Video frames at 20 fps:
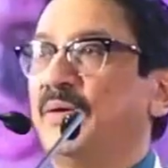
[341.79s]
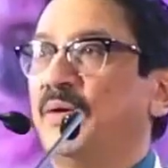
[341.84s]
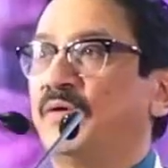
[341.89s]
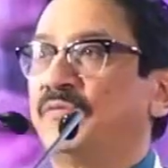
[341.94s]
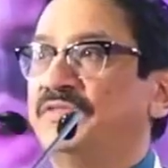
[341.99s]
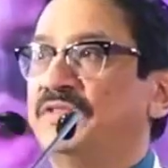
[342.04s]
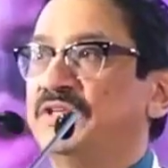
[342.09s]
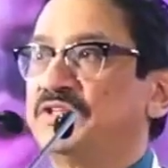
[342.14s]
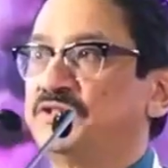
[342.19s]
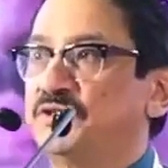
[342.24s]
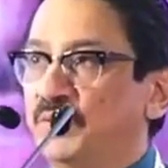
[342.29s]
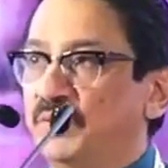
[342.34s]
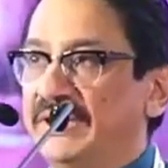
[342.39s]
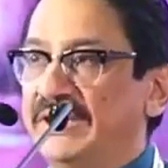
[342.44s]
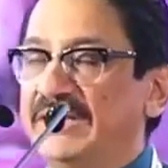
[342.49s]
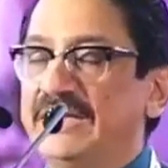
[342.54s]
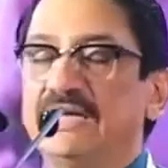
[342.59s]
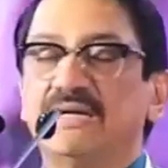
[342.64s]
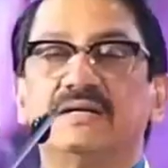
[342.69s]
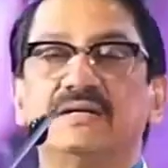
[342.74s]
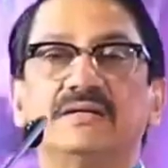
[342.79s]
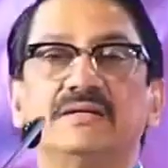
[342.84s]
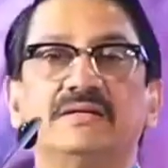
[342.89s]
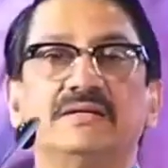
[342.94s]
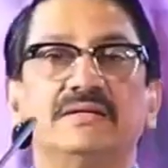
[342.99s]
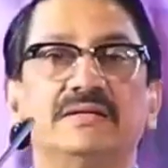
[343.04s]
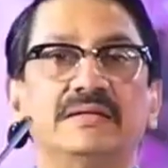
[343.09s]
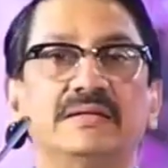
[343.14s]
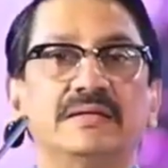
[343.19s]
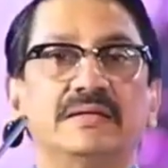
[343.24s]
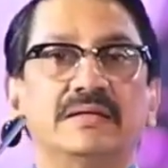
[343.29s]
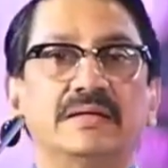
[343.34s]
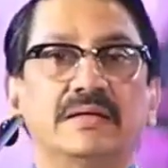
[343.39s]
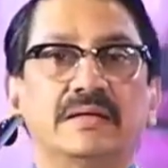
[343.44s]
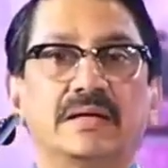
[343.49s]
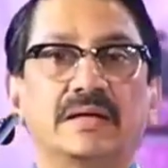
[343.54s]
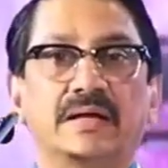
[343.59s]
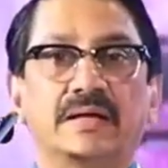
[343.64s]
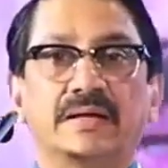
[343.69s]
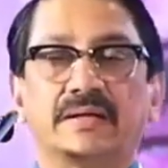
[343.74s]
of this unique
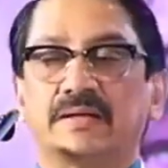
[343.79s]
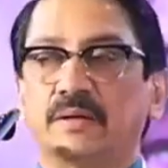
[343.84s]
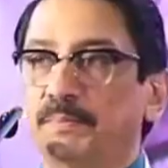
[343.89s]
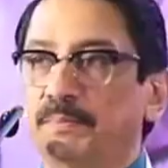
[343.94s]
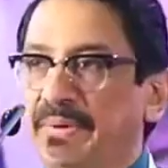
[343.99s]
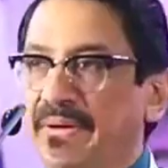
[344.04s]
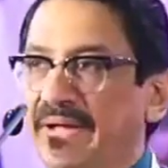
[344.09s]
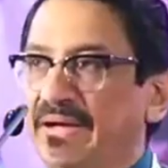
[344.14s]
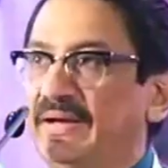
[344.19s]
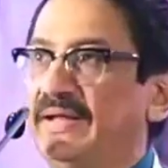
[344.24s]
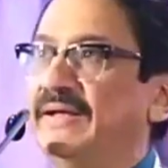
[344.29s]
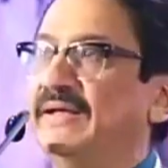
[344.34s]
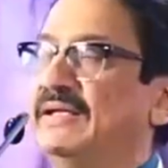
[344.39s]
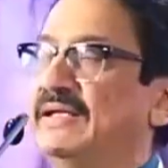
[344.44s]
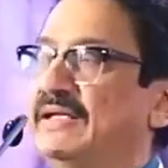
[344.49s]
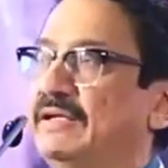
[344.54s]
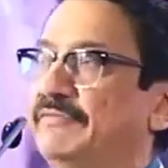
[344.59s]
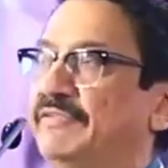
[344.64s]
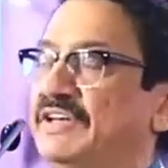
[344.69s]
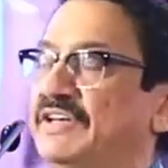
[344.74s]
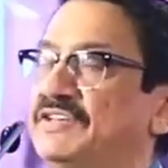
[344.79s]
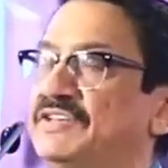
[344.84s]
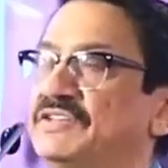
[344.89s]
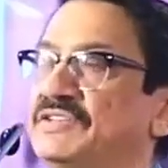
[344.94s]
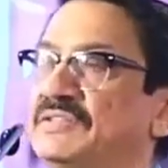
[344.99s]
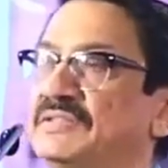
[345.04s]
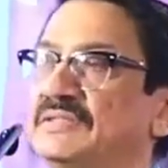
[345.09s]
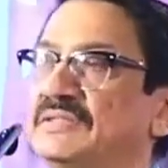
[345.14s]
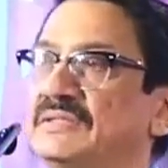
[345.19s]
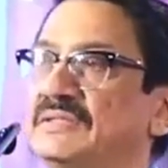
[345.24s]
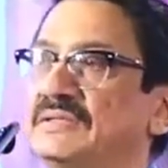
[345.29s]
and compelling event,